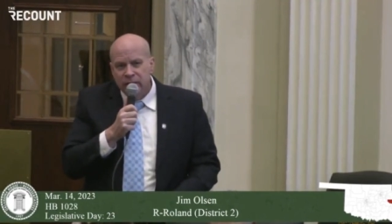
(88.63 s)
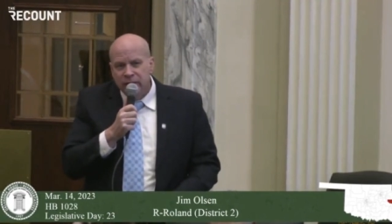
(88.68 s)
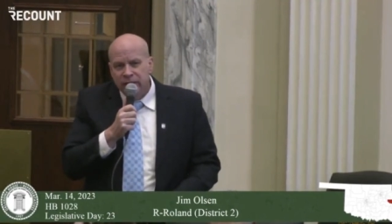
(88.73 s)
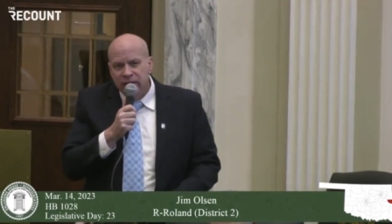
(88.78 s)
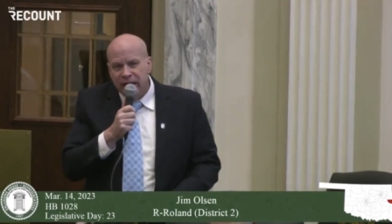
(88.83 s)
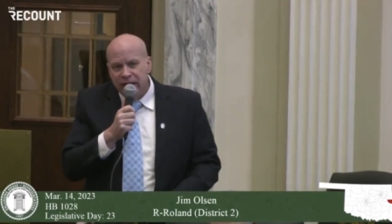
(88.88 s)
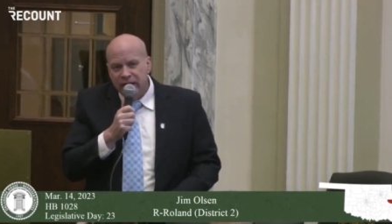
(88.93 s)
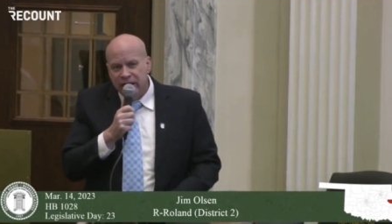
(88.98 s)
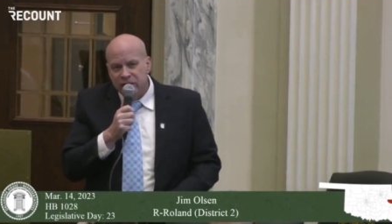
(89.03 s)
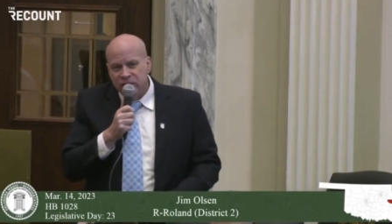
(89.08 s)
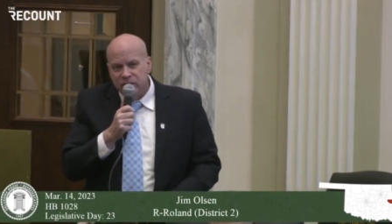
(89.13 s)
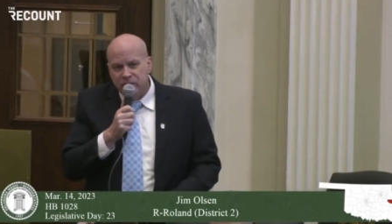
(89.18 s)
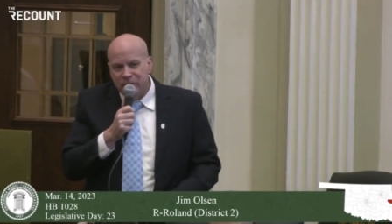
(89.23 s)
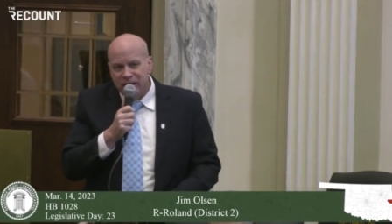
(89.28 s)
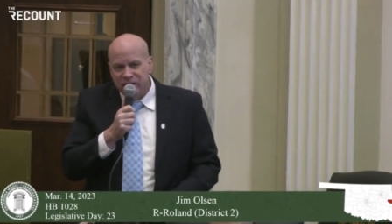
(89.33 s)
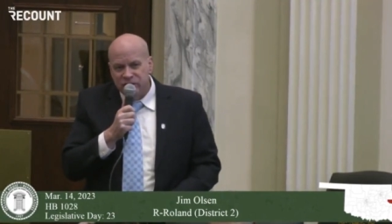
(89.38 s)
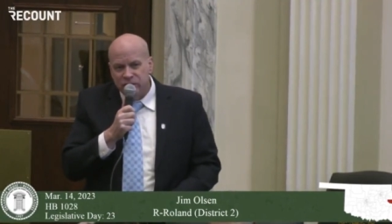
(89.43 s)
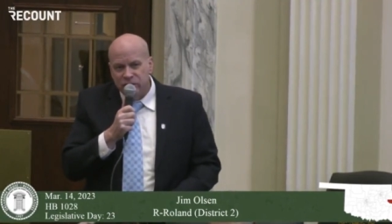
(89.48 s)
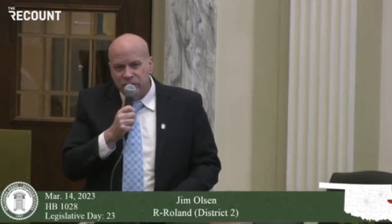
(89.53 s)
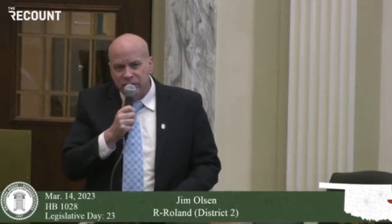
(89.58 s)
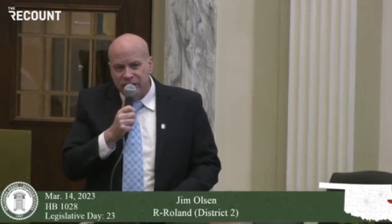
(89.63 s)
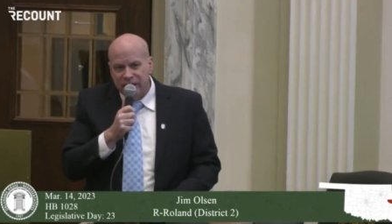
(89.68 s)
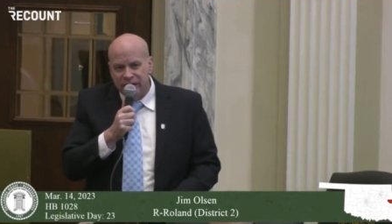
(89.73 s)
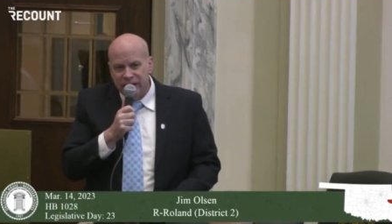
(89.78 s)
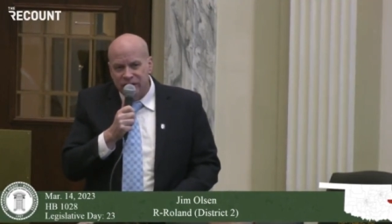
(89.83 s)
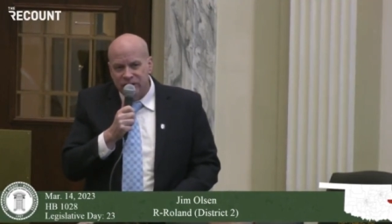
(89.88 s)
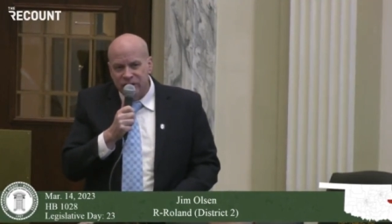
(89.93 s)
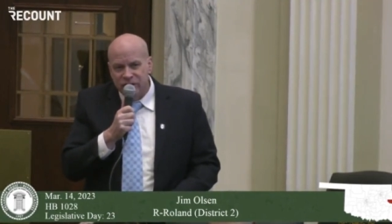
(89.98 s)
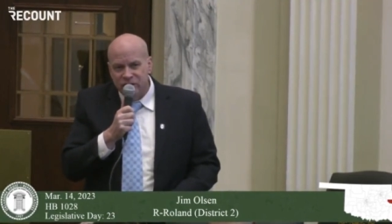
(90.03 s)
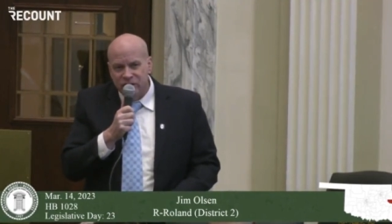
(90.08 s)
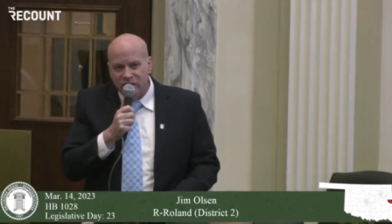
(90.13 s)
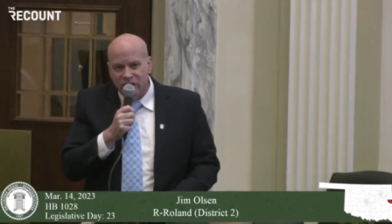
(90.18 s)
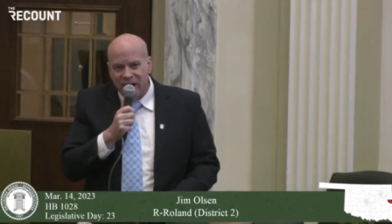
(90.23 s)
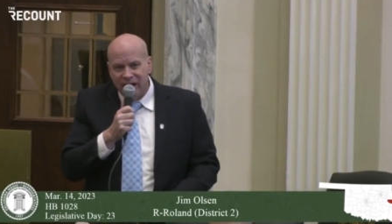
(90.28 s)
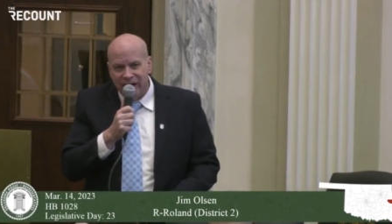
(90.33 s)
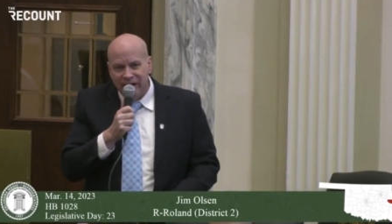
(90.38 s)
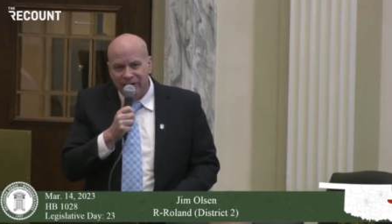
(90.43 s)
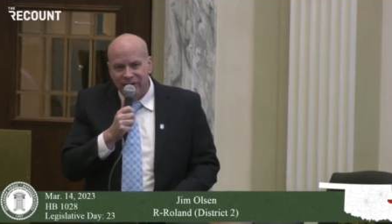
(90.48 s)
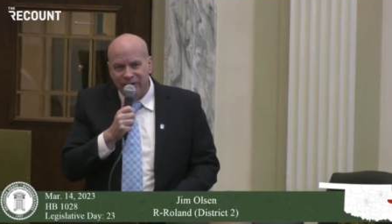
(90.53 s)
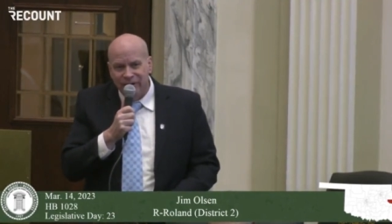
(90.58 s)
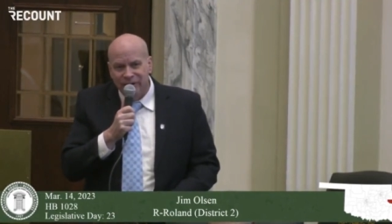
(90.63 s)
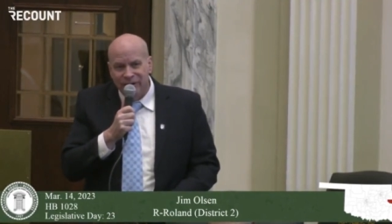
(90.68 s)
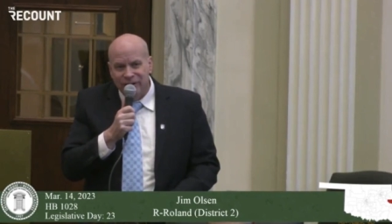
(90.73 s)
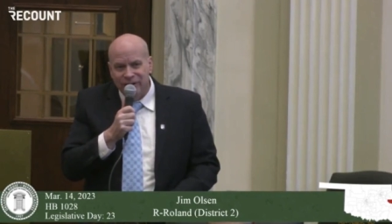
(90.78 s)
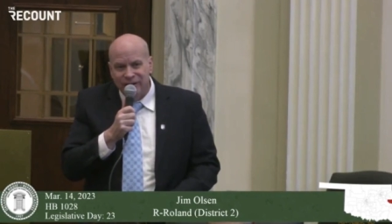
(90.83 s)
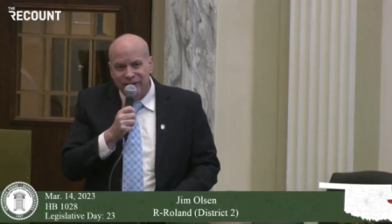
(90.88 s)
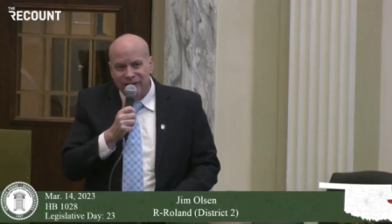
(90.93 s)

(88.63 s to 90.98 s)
that a special needs child